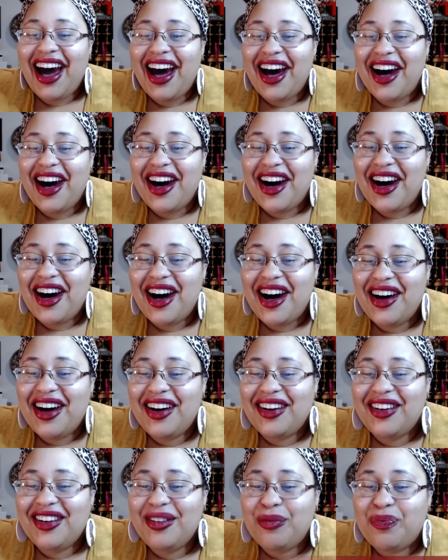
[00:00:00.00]

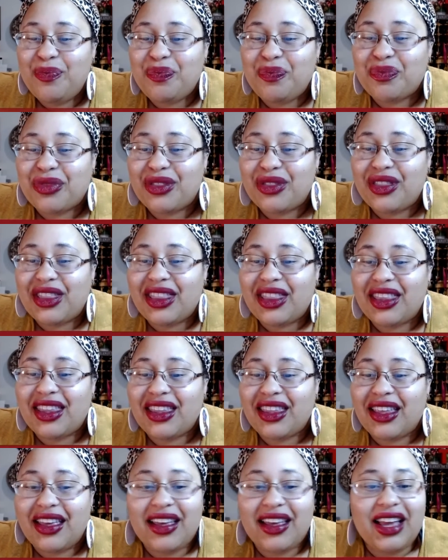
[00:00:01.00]
um
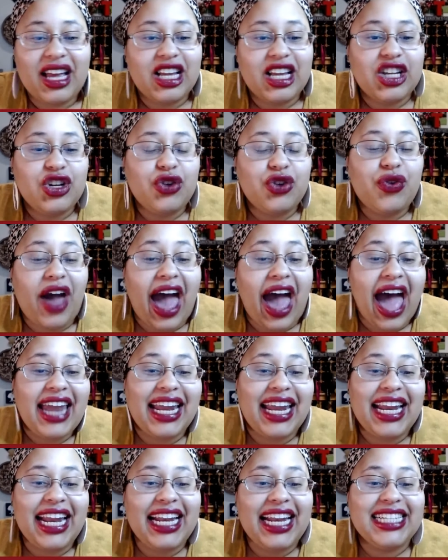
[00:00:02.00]
you've
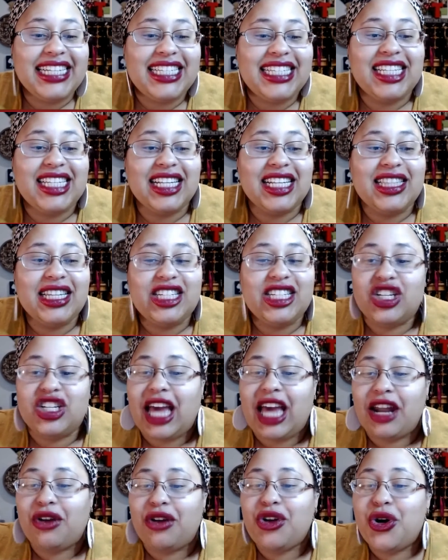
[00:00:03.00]
had it and it's
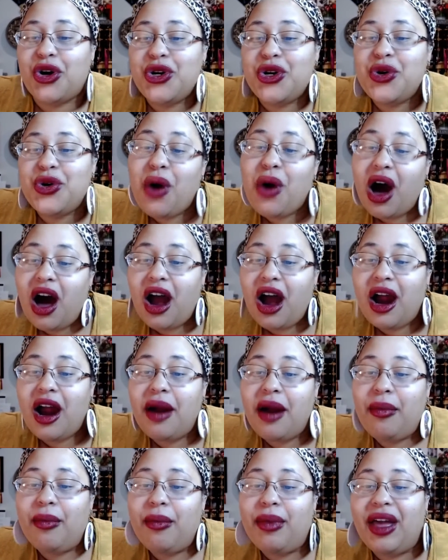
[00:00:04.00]
delicious. I don't know who you
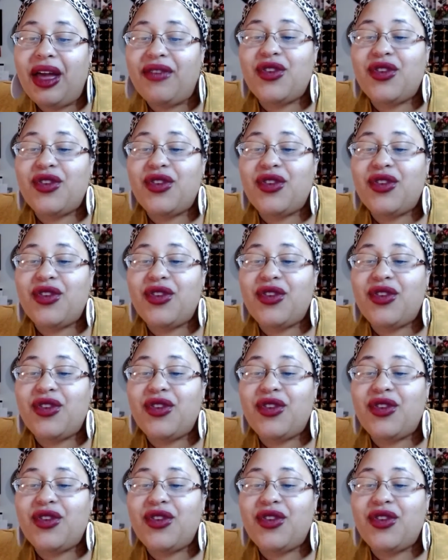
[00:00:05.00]
are.